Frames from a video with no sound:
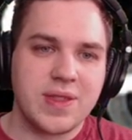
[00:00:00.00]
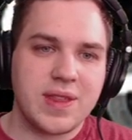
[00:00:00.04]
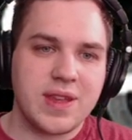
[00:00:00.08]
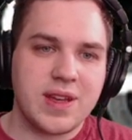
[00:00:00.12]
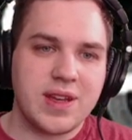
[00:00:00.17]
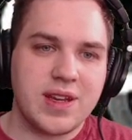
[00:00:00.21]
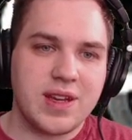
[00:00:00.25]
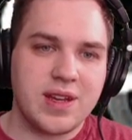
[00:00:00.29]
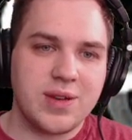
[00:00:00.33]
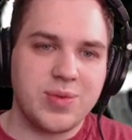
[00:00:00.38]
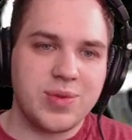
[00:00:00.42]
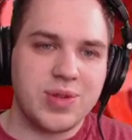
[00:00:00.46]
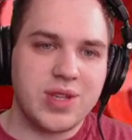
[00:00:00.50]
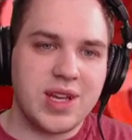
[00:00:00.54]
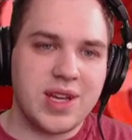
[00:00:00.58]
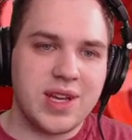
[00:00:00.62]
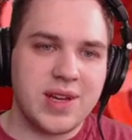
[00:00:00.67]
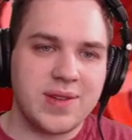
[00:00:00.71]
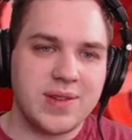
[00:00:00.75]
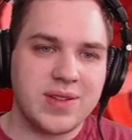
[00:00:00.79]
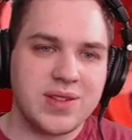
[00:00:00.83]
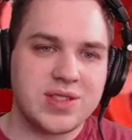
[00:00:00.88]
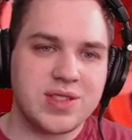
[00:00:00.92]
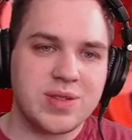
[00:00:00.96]
Uh, but yeah,
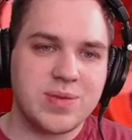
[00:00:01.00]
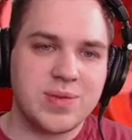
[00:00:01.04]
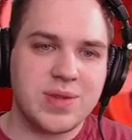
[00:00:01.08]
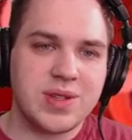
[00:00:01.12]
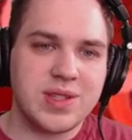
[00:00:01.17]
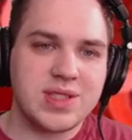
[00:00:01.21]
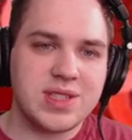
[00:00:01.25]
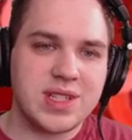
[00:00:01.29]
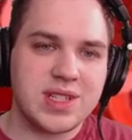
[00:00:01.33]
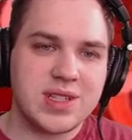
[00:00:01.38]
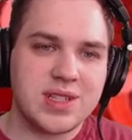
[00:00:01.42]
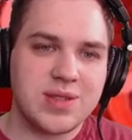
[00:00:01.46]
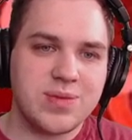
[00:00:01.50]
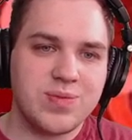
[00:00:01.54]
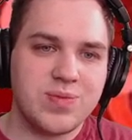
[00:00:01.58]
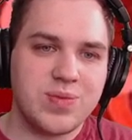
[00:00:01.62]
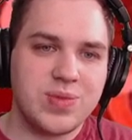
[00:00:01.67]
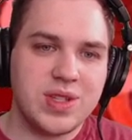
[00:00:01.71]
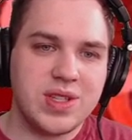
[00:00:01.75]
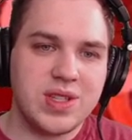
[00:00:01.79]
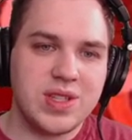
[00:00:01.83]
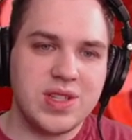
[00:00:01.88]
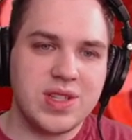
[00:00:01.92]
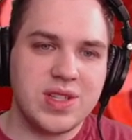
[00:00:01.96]
sometimes that can
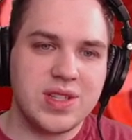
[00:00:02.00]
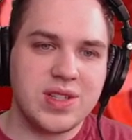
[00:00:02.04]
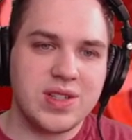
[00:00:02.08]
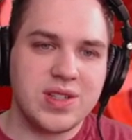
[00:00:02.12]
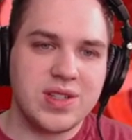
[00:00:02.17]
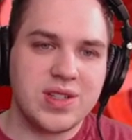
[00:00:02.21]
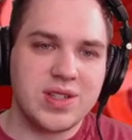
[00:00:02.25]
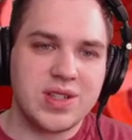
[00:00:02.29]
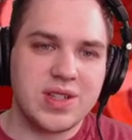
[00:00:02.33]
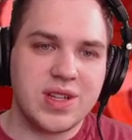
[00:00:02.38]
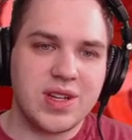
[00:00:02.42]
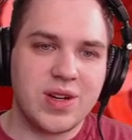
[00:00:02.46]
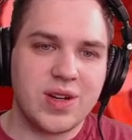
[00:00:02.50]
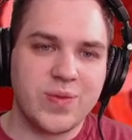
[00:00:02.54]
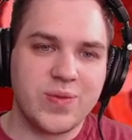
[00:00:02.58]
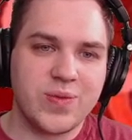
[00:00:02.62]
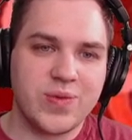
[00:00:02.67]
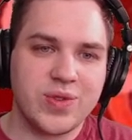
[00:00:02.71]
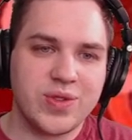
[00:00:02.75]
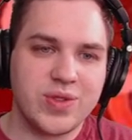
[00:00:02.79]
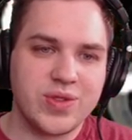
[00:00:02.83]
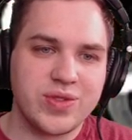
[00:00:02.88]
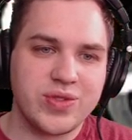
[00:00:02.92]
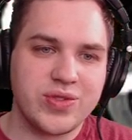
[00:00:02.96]
be
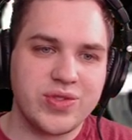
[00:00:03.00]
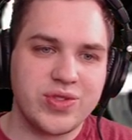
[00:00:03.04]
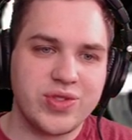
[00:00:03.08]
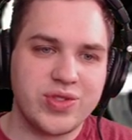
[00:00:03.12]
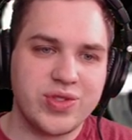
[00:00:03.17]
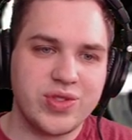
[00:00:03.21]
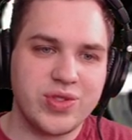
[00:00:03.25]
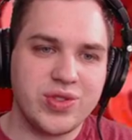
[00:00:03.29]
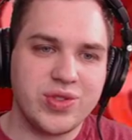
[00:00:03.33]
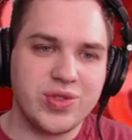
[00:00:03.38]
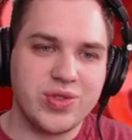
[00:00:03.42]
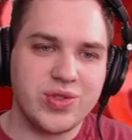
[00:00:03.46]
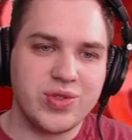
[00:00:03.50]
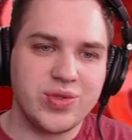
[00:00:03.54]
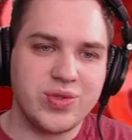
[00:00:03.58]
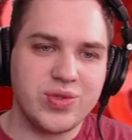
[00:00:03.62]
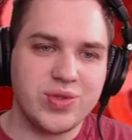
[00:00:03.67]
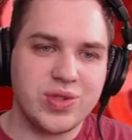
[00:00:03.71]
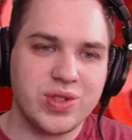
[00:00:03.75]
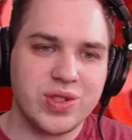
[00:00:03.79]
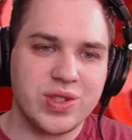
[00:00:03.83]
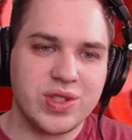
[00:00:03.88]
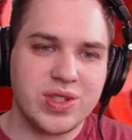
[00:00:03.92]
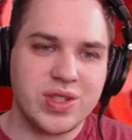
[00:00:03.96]
helpful
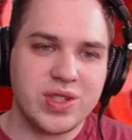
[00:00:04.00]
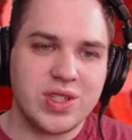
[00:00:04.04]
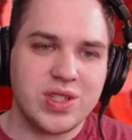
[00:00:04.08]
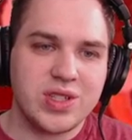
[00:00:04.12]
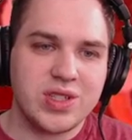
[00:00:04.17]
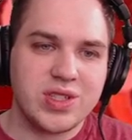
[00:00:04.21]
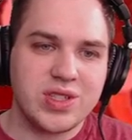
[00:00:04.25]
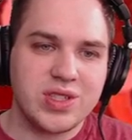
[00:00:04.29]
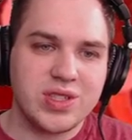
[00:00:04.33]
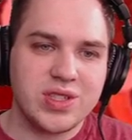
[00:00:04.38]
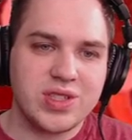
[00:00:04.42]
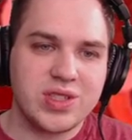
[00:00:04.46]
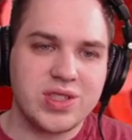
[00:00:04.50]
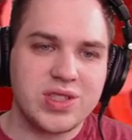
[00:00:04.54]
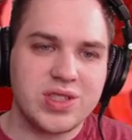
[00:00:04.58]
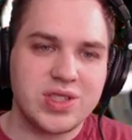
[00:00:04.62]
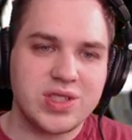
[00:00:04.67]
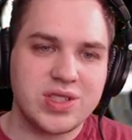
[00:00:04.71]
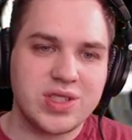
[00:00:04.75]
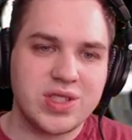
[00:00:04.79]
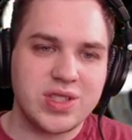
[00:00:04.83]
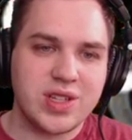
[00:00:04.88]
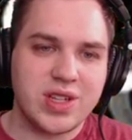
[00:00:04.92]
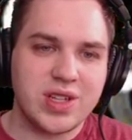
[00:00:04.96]
to just
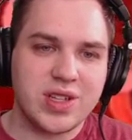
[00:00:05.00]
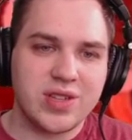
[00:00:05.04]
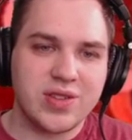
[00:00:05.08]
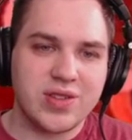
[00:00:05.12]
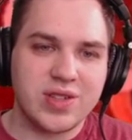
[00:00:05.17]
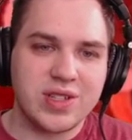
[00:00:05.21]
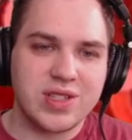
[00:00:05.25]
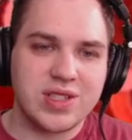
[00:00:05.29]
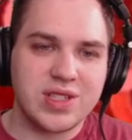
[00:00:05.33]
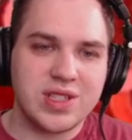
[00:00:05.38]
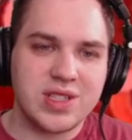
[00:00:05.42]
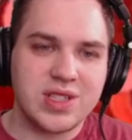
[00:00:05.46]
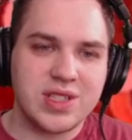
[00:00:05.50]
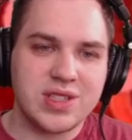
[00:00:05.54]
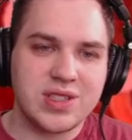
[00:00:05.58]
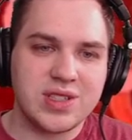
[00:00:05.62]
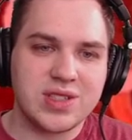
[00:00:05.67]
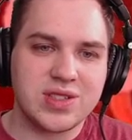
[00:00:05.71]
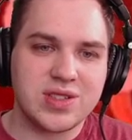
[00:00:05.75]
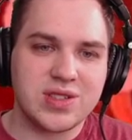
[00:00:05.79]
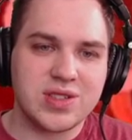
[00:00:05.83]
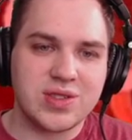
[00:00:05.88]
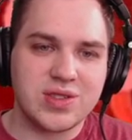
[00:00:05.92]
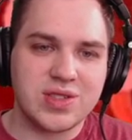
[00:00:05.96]
adjust the coloration in
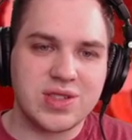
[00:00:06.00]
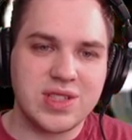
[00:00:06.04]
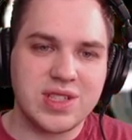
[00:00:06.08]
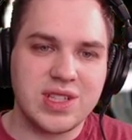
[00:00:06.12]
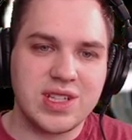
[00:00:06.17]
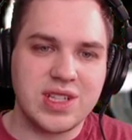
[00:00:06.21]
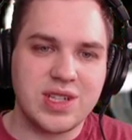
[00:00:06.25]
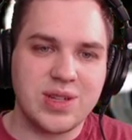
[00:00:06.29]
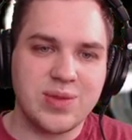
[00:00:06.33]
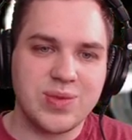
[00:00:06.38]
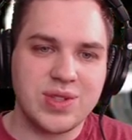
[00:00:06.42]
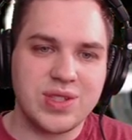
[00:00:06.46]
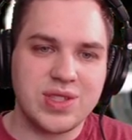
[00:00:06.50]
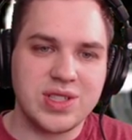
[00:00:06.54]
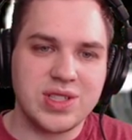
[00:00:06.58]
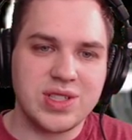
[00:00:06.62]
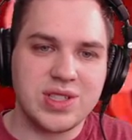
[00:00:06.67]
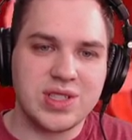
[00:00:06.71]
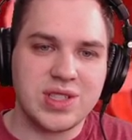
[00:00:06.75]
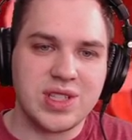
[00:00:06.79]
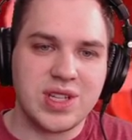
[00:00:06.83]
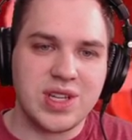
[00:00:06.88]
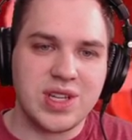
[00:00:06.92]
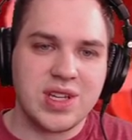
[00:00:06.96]
certain
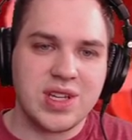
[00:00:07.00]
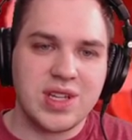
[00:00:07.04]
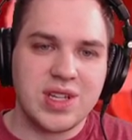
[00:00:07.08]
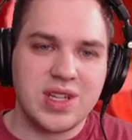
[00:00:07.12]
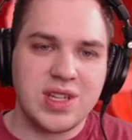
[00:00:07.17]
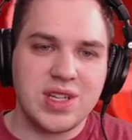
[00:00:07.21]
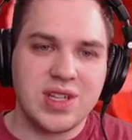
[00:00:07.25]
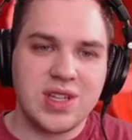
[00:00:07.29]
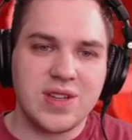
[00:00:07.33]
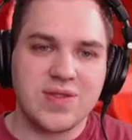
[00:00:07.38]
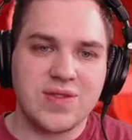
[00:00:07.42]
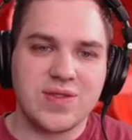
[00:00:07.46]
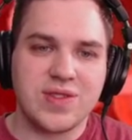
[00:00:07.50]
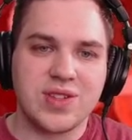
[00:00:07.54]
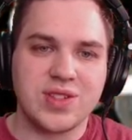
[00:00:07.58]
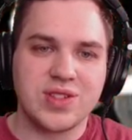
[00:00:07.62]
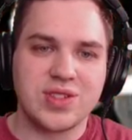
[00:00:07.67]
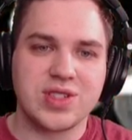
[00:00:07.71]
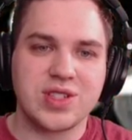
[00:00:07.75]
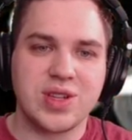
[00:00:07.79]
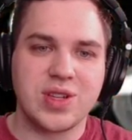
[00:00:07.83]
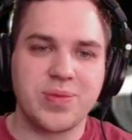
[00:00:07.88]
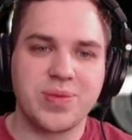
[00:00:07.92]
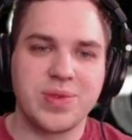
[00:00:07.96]
images if there's
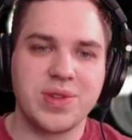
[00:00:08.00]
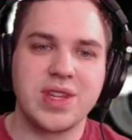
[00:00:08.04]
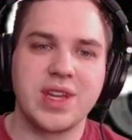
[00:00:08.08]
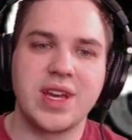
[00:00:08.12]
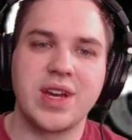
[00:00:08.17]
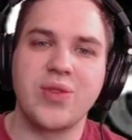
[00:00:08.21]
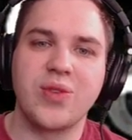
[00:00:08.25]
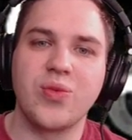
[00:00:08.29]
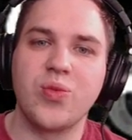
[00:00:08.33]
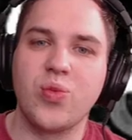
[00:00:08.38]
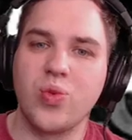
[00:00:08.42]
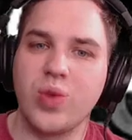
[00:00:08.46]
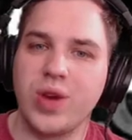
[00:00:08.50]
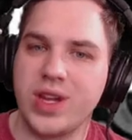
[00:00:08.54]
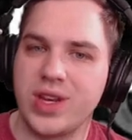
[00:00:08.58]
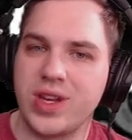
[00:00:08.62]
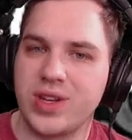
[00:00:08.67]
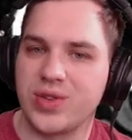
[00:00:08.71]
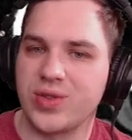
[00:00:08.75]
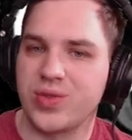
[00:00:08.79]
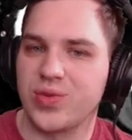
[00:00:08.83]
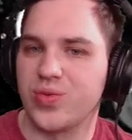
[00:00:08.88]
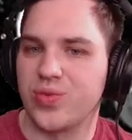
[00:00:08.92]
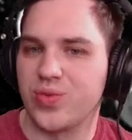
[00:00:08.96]
something that
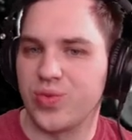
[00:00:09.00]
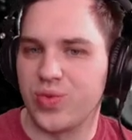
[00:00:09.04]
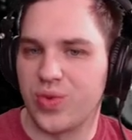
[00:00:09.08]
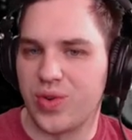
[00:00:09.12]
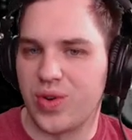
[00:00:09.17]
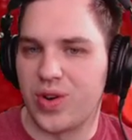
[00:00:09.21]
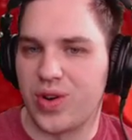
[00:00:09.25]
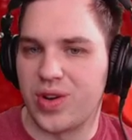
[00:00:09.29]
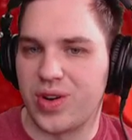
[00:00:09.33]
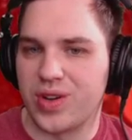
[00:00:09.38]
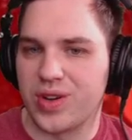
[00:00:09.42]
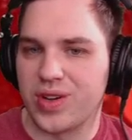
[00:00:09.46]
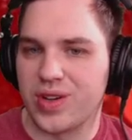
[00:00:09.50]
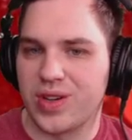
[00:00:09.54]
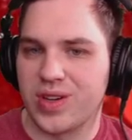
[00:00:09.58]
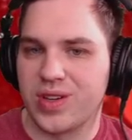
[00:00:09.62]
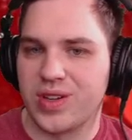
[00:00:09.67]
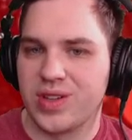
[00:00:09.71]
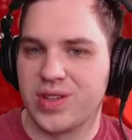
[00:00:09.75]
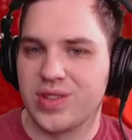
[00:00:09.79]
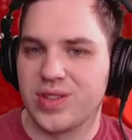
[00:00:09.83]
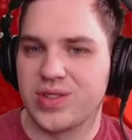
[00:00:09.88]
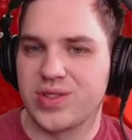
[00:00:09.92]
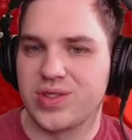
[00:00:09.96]
went wrong.
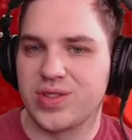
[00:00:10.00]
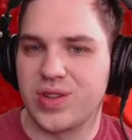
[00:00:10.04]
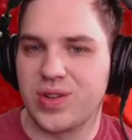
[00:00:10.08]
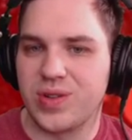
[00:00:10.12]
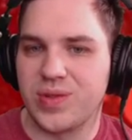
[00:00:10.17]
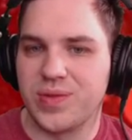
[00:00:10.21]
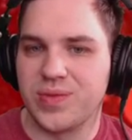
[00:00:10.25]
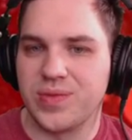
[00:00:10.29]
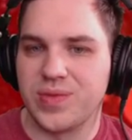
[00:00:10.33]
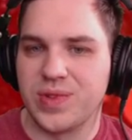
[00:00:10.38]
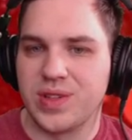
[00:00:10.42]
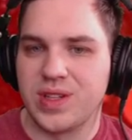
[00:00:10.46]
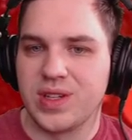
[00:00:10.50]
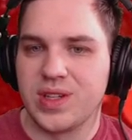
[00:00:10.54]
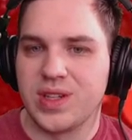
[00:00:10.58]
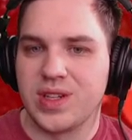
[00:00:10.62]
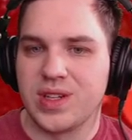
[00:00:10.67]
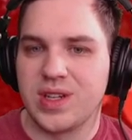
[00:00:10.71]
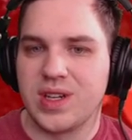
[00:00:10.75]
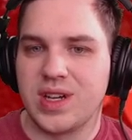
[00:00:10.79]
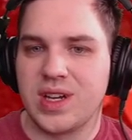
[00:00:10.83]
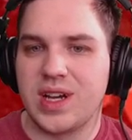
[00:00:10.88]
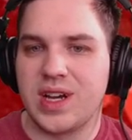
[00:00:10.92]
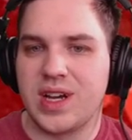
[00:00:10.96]
So
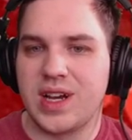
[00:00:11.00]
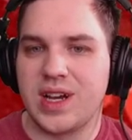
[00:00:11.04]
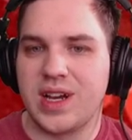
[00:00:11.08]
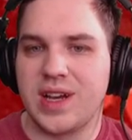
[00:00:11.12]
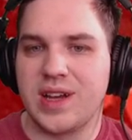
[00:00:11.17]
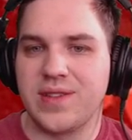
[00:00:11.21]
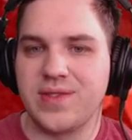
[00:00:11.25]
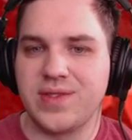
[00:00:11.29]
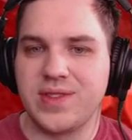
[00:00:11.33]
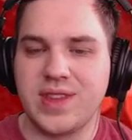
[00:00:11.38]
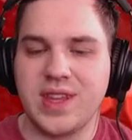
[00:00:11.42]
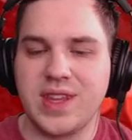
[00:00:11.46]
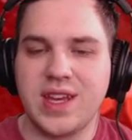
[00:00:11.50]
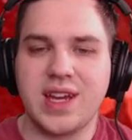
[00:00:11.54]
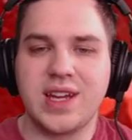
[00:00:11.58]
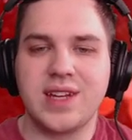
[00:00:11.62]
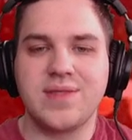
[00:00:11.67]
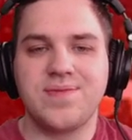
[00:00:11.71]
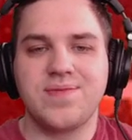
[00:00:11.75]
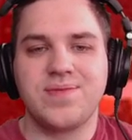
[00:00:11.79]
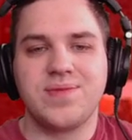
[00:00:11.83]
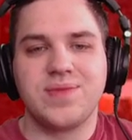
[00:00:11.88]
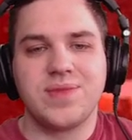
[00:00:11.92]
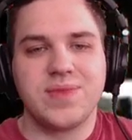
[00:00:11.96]
uh, that
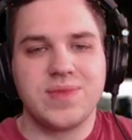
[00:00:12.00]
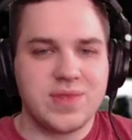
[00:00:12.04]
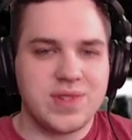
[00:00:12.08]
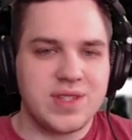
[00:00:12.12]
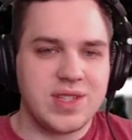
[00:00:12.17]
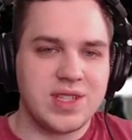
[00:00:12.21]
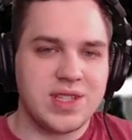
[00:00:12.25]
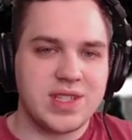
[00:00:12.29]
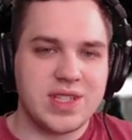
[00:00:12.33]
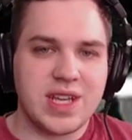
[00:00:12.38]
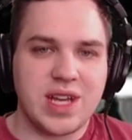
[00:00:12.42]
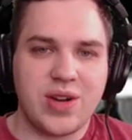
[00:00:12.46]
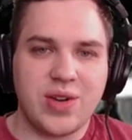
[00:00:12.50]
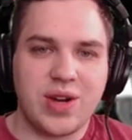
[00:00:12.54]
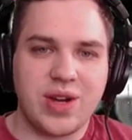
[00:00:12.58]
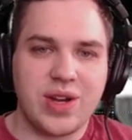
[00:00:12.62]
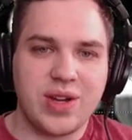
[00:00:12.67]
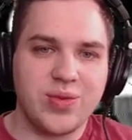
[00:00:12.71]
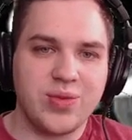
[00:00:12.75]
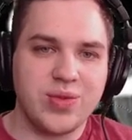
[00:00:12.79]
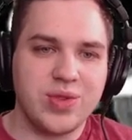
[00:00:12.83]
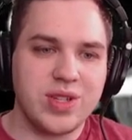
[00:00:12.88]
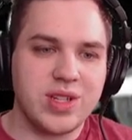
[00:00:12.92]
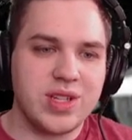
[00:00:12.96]
is how I
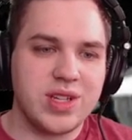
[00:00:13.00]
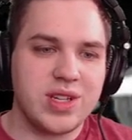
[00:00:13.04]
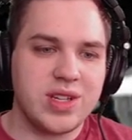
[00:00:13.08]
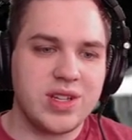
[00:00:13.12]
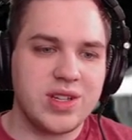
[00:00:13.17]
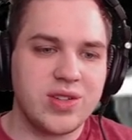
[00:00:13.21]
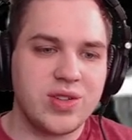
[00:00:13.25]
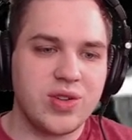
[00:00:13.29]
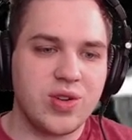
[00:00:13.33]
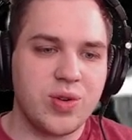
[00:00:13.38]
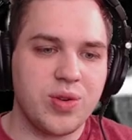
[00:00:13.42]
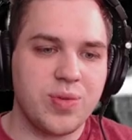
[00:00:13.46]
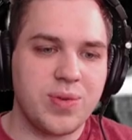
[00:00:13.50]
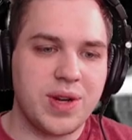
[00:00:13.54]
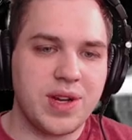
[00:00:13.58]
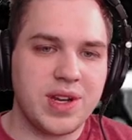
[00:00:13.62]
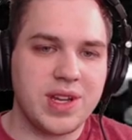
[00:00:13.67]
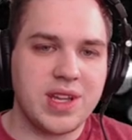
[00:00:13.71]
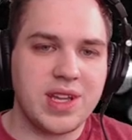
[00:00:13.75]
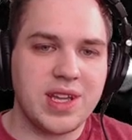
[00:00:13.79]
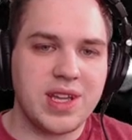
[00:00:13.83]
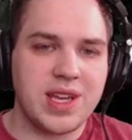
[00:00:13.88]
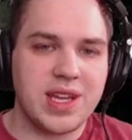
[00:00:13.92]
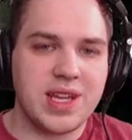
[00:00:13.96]
would go about
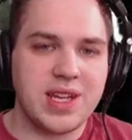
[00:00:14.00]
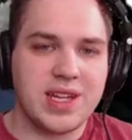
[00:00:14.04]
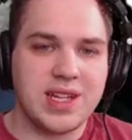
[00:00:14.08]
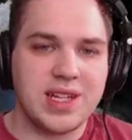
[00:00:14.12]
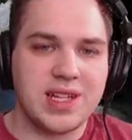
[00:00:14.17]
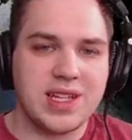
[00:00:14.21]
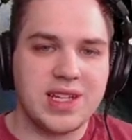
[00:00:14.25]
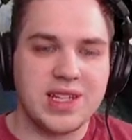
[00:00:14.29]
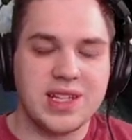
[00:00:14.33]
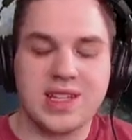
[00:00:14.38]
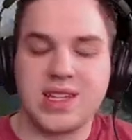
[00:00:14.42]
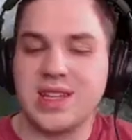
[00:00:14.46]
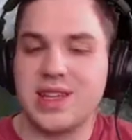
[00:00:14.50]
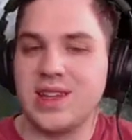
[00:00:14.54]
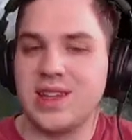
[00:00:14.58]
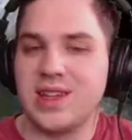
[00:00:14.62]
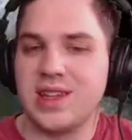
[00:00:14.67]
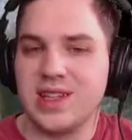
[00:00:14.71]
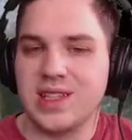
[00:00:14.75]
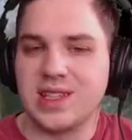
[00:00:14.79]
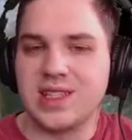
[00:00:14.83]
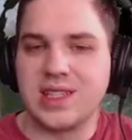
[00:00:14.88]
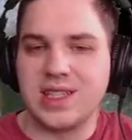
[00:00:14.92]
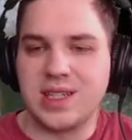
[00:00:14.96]
editing
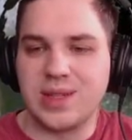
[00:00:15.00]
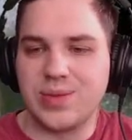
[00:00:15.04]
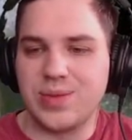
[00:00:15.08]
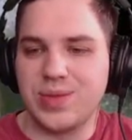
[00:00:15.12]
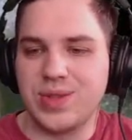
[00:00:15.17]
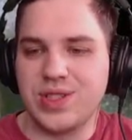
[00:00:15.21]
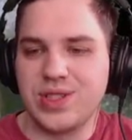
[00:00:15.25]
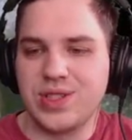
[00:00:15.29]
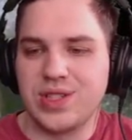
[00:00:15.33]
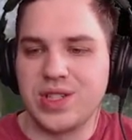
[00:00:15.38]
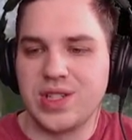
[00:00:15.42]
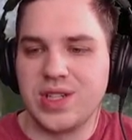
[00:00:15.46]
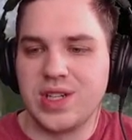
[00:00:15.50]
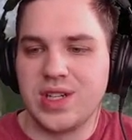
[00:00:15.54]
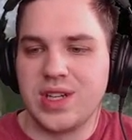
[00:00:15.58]
this image.